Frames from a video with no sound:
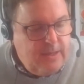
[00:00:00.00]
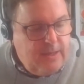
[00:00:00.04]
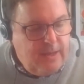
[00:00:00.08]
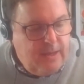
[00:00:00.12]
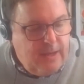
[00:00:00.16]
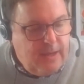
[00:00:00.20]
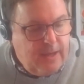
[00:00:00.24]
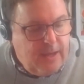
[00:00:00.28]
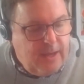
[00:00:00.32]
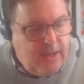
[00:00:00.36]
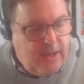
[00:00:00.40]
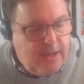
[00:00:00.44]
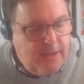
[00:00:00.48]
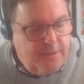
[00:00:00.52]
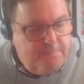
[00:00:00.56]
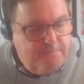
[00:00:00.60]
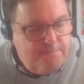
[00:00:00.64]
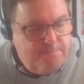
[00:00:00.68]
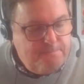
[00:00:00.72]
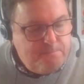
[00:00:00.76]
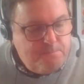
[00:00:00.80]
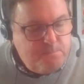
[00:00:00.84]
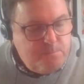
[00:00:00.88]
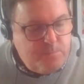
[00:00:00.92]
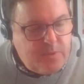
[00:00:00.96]

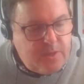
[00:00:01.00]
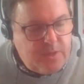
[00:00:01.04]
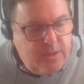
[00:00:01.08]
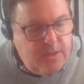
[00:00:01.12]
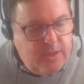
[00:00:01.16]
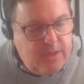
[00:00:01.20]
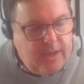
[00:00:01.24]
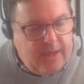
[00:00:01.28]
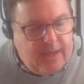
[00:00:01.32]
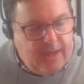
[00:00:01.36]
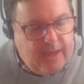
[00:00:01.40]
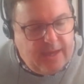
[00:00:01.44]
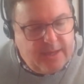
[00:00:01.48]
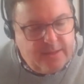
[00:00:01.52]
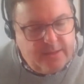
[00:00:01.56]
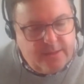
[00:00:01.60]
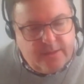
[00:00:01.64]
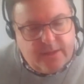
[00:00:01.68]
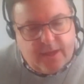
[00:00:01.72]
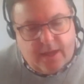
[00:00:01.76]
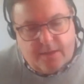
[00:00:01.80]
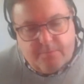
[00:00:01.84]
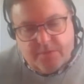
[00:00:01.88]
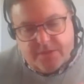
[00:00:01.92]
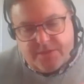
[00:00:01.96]
And
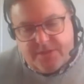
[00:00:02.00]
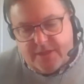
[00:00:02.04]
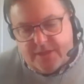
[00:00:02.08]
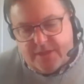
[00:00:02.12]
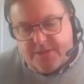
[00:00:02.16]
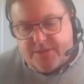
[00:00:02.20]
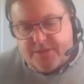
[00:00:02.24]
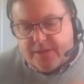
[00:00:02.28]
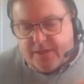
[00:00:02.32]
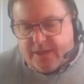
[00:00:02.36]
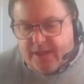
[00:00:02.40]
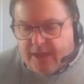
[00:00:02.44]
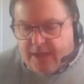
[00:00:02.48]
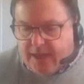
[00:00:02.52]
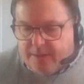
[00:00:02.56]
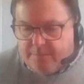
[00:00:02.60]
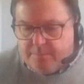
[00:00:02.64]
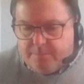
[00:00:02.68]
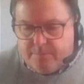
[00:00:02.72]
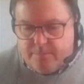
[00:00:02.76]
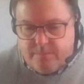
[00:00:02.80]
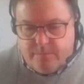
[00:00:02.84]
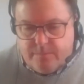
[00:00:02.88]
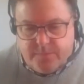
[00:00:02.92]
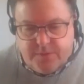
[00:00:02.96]
my sister
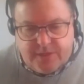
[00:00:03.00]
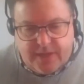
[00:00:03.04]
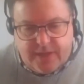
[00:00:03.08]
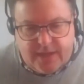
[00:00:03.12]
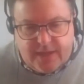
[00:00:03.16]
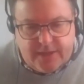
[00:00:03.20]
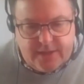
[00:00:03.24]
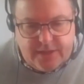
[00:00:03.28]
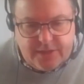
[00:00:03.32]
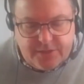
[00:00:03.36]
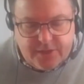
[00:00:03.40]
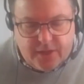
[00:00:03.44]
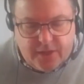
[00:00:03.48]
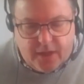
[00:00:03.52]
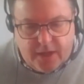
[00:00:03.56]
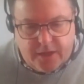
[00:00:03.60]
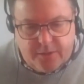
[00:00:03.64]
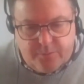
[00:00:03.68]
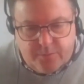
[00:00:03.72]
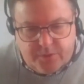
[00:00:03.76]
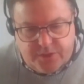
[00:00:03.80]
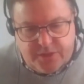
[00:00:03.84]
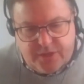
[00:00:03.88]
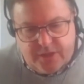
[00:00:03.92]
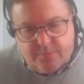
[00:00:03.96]
Kim sadly died
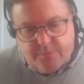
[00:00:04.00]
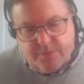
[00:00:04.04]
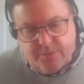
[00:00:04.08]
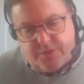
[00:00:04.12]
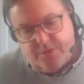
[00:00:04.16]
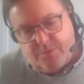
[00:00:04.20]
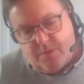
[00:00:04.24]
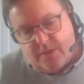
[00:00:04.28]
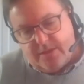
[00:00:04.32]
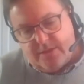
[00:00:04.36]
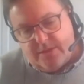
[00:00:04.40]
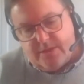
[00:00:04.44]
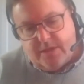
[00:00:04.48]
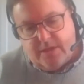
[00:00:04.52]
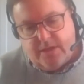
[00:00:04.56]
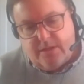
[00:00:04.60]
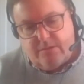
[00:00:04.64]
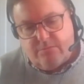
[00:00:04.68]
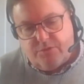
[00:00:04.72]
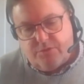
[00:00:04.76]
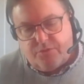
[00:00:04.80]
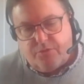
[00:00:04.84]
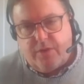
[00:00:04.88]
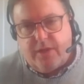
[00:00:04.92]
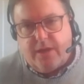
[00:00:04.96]
when she was
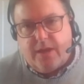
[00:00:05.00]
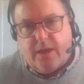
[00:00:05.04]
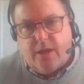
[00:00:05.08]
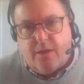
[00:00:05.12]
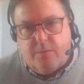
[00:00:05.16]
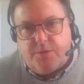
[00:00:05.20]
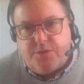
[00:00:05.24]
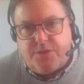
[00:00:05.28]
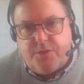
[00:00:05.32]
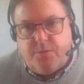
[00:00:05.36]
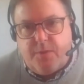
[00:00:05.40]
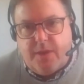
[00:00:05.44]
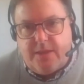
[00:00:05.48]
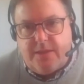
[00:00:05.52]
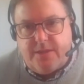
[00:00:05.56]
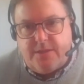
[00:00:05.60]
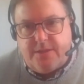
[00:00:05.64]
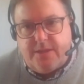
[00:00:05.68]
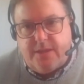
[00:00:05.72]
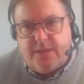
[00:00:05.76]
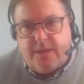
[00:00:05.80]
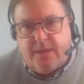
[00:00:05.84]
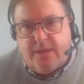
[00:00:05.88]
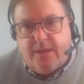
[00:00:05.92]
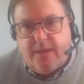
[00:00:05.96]
23, I was
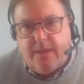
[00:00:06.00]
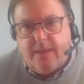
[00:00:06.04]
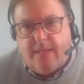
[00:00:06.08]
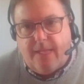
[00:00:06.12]
20.